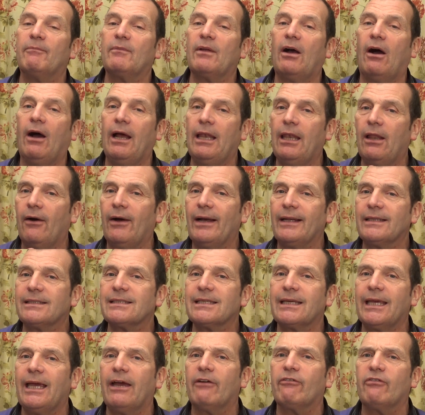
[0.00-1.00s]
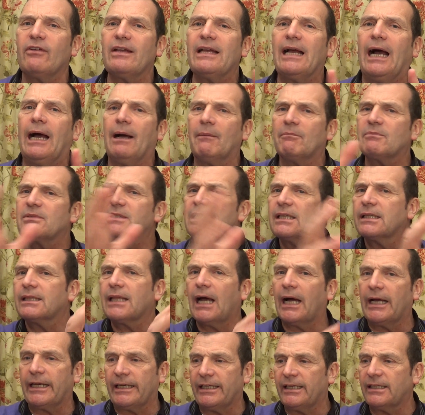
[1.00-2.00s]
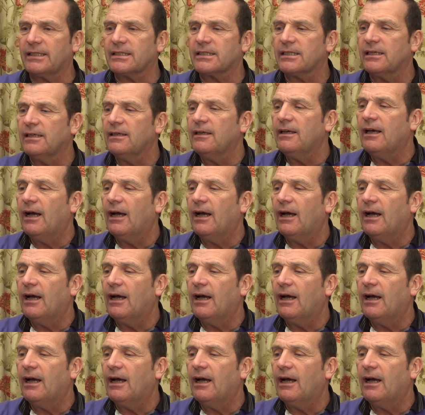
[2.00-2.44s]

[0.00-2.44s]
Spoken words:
I like to get everything up to date.